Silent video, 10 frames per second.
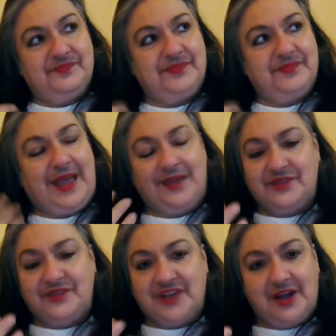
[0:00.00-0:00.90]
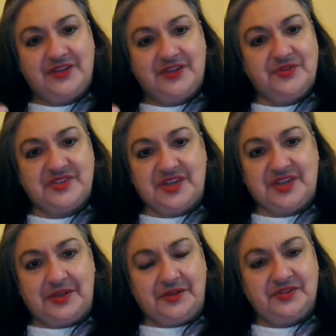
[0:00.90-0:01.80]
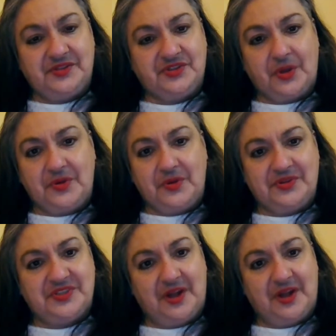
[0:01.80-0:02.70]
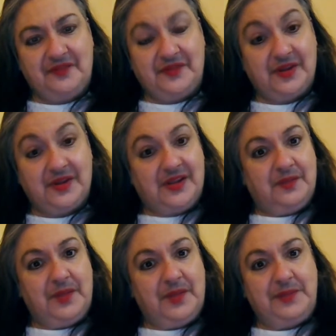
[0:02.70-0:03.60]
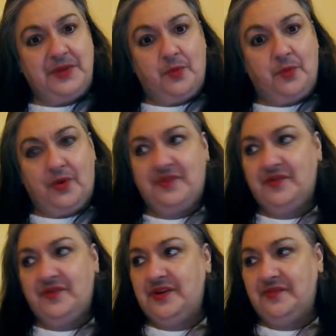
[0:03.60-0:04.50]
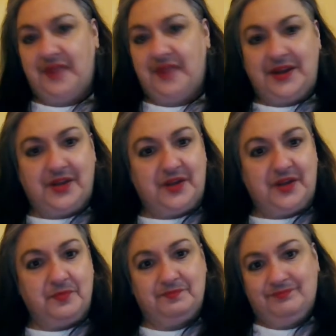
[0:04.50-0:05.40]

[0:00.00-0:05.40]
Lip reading: advertise your skills, show your stuff, and maybe work for an event like